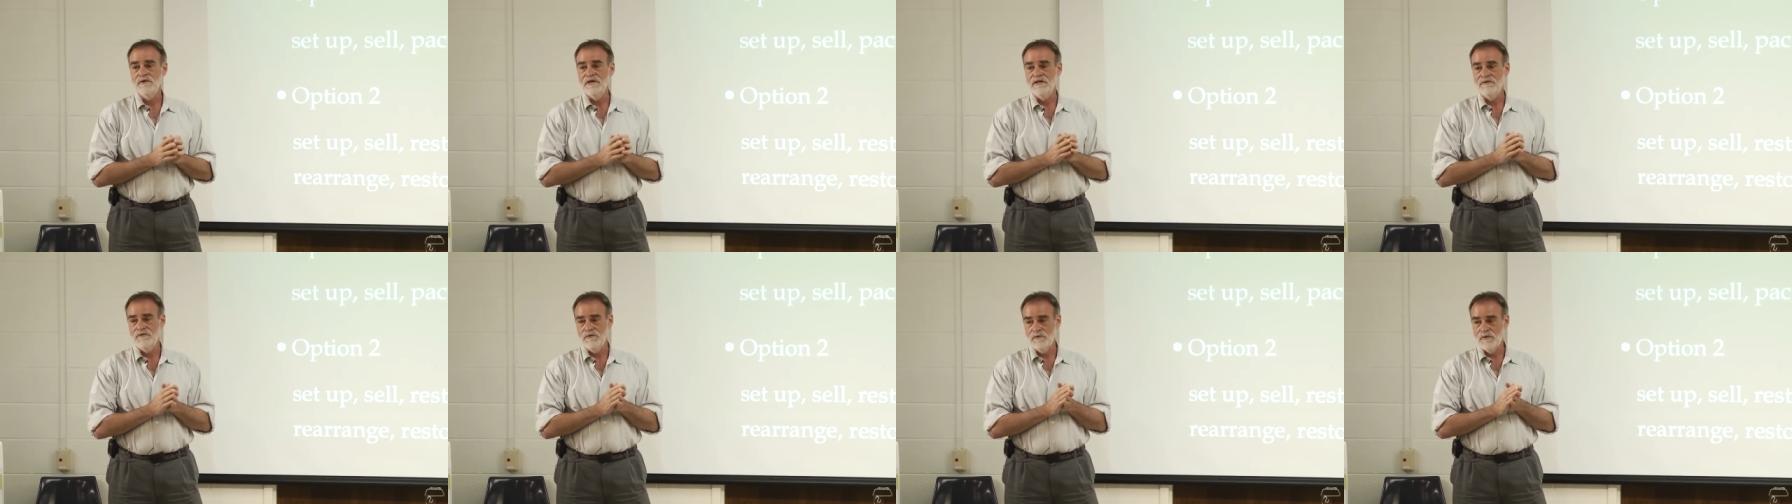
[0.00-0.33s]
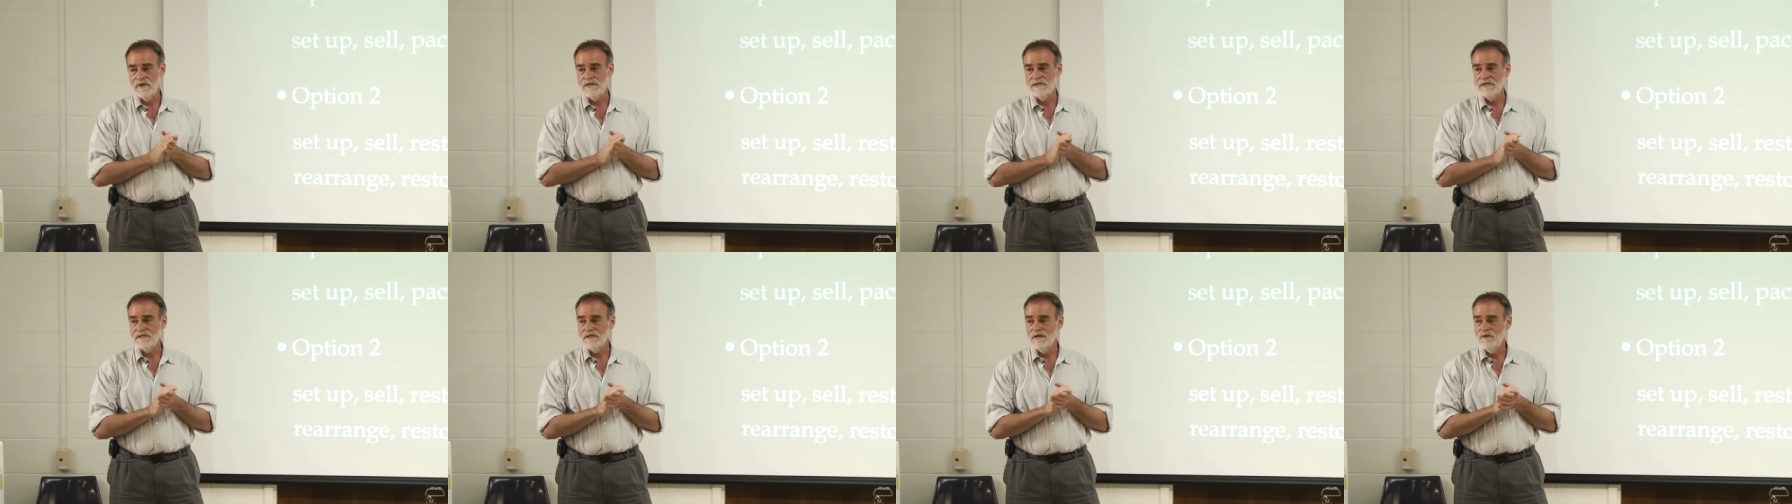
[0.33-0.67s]
if you
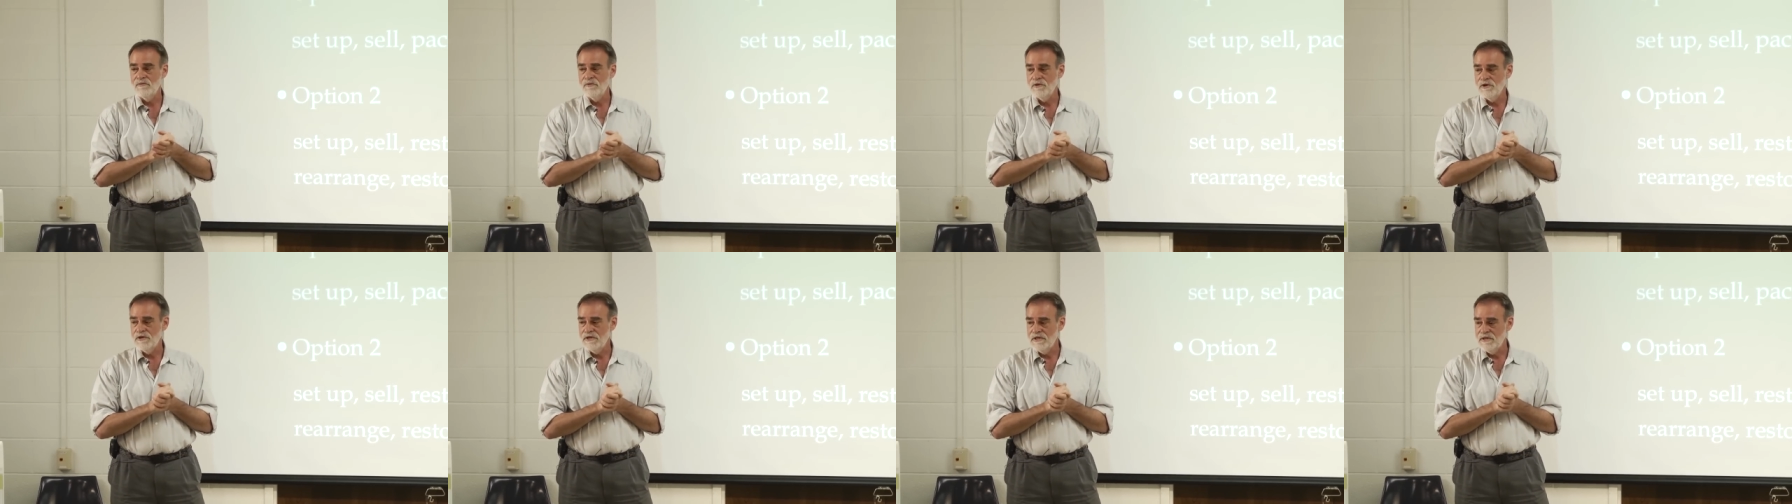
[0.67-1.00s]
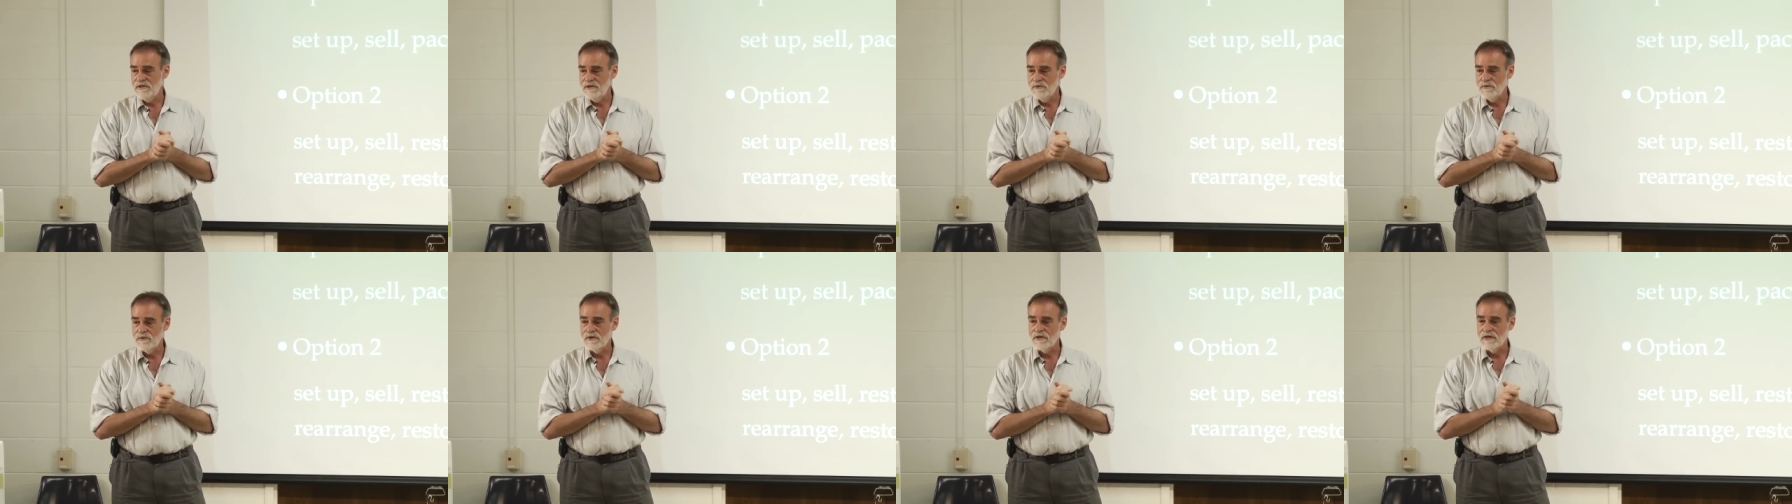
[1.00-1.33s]
want to sell more, you
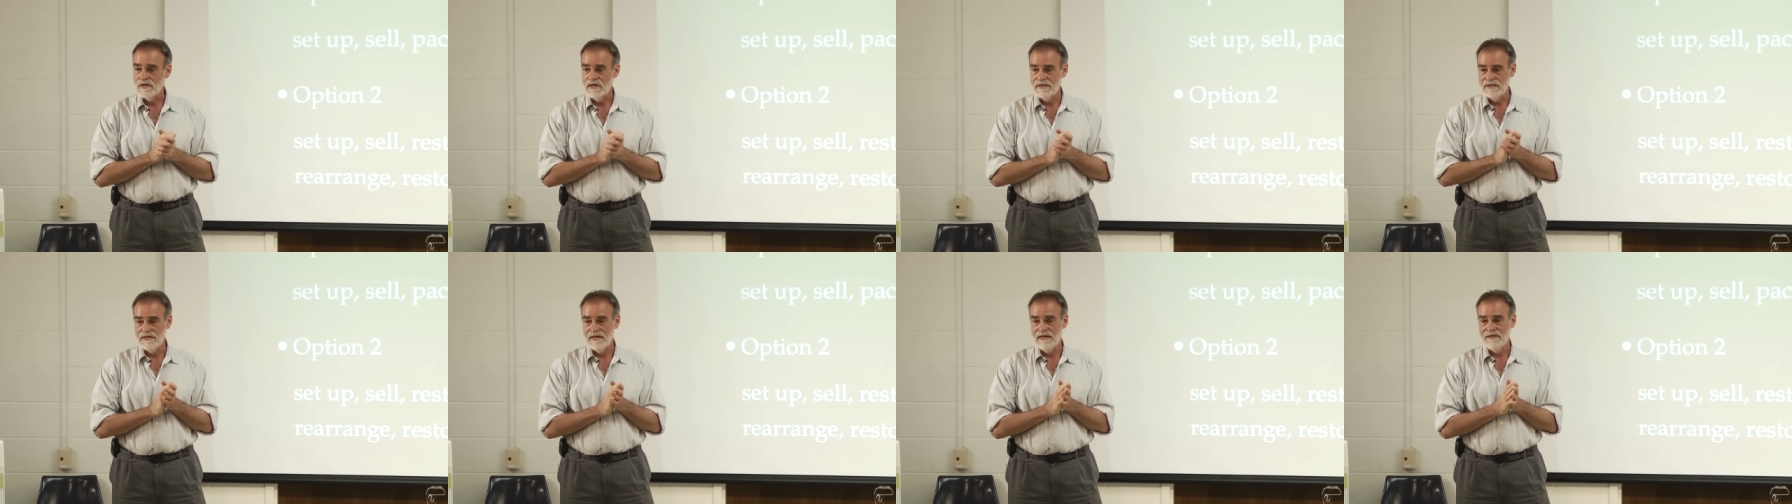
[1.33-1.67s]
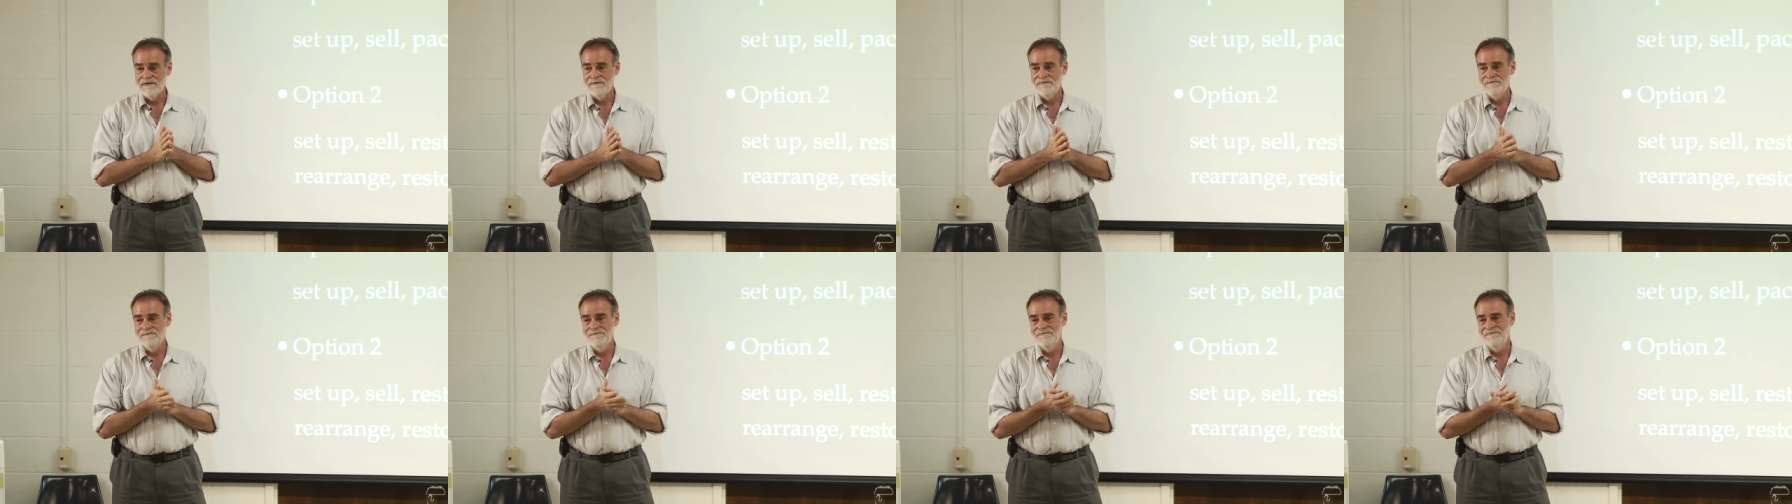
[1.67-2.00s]
need to work on that.